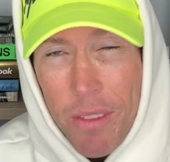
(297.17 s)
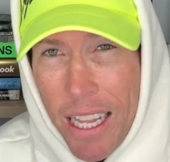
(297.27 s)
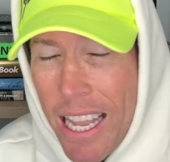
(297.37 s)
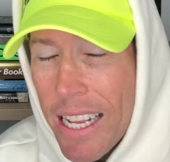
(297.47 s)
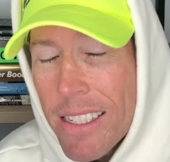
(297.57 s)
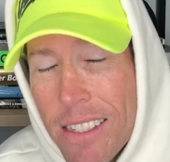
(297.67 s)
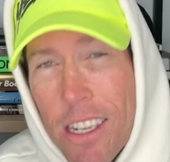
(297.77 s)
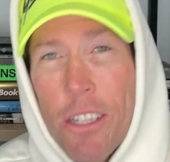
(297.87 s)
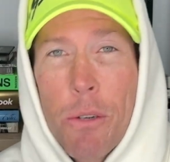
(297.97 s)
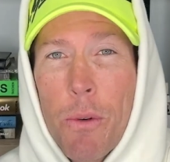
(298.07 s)
has
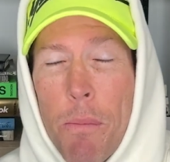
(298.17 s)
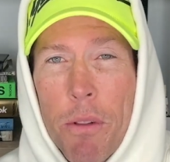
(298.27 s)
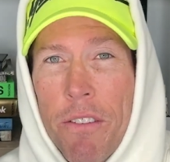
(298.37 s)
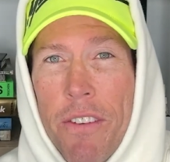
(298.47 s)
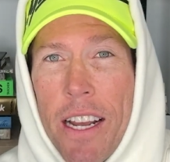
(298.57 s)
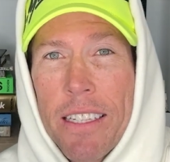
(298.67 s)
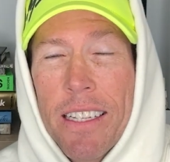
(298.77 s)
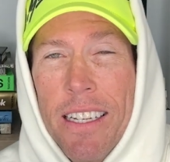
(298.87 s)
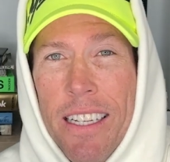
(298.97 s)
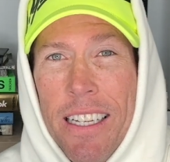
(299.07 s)
such a ripple effect,
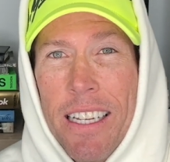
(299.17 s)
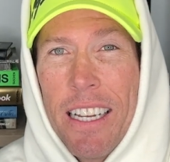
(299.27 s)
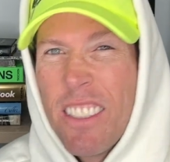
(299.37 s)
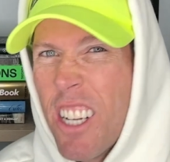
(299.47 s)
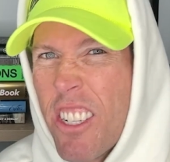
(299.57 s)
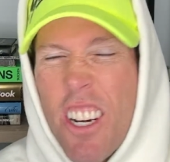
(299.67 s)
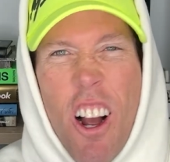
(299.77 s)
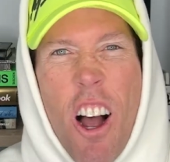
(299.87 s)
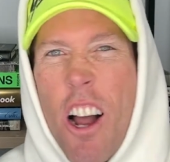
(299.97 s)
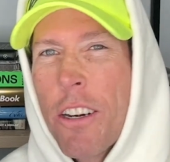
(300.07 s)
such an
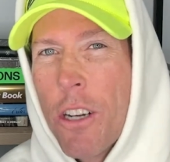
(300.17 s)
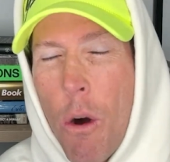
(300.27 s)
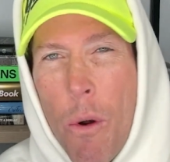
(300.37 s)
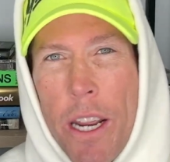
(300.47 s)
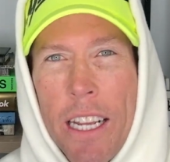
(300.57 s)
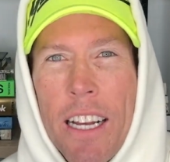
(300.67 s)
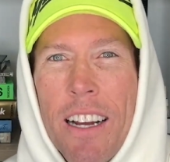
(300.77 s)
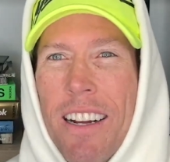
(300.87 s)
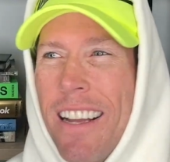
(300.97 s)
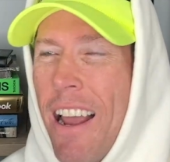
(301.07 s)
ongoing
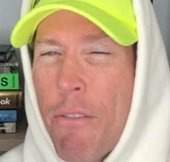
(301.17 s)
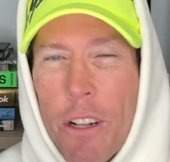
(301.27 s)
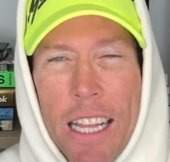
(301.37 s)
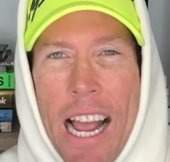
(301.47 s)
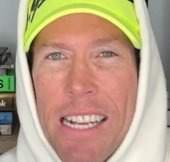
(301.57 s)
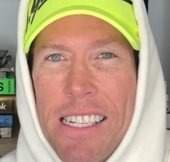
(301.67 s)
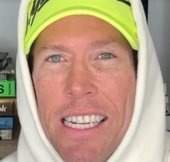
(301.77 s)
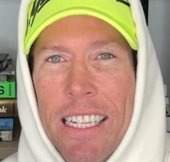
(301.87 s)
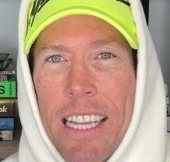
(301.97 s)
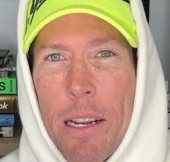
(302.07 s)

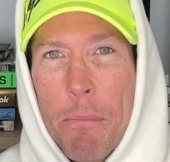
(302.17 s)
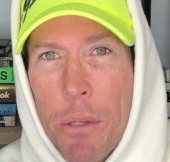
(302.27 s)
everlasting like